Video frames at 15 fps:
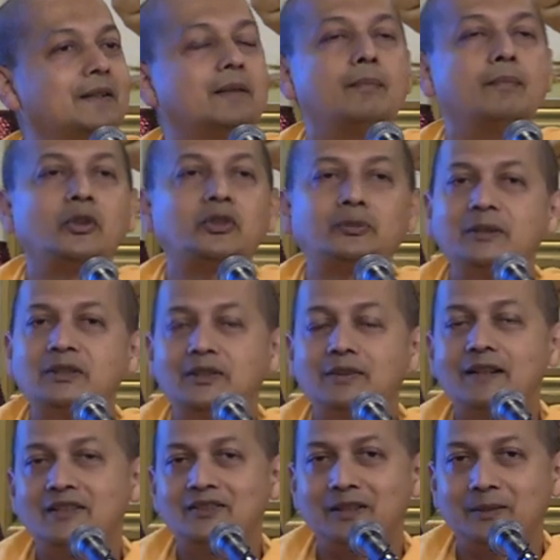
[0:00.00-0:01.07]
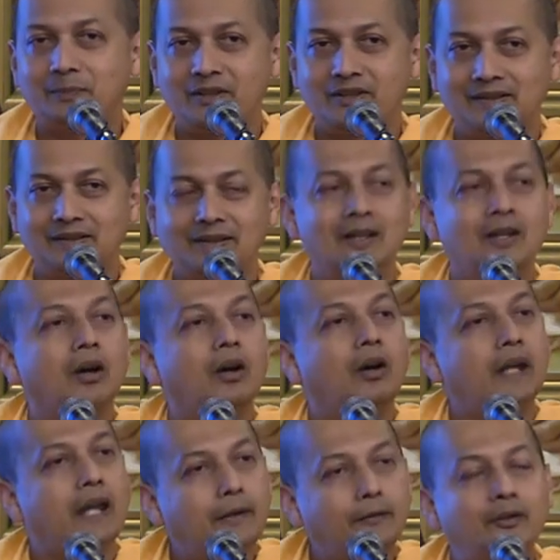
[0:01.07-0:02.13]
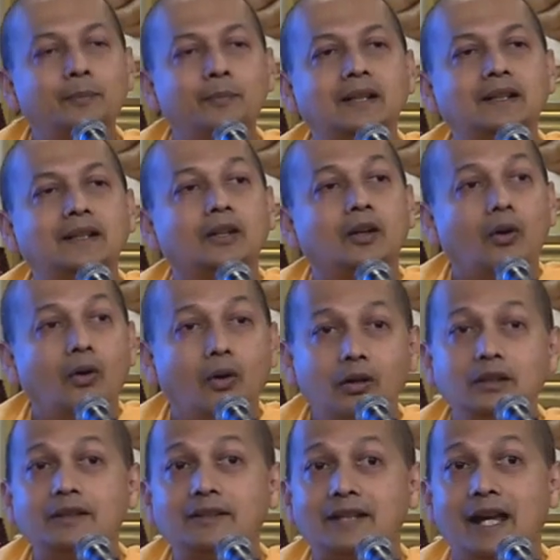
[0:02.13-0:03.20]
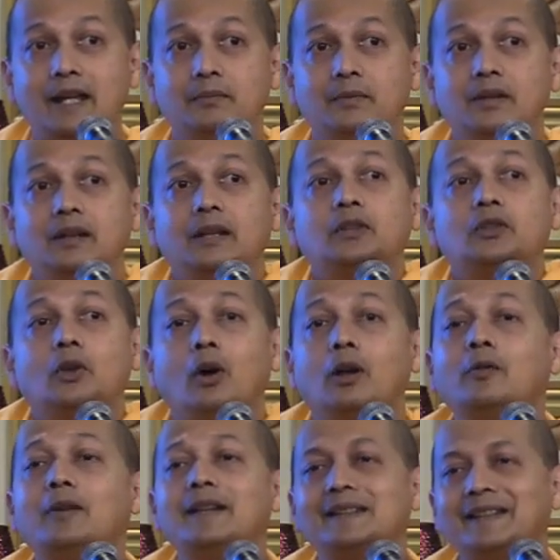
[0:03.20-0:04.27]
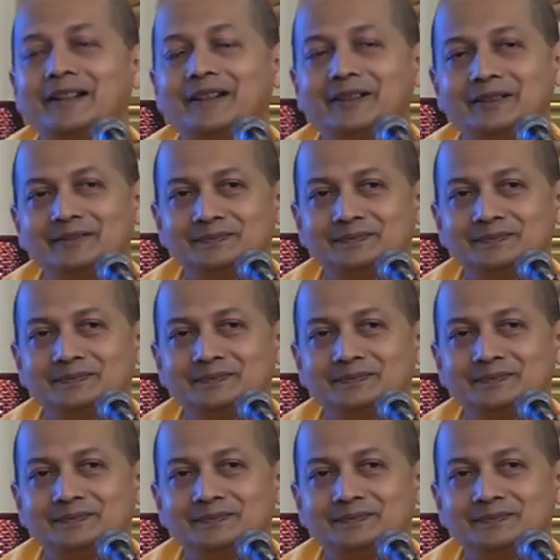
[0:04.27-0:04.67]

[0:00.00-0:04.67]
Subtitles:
the most materialistic person, everybody, all the time, it's always there.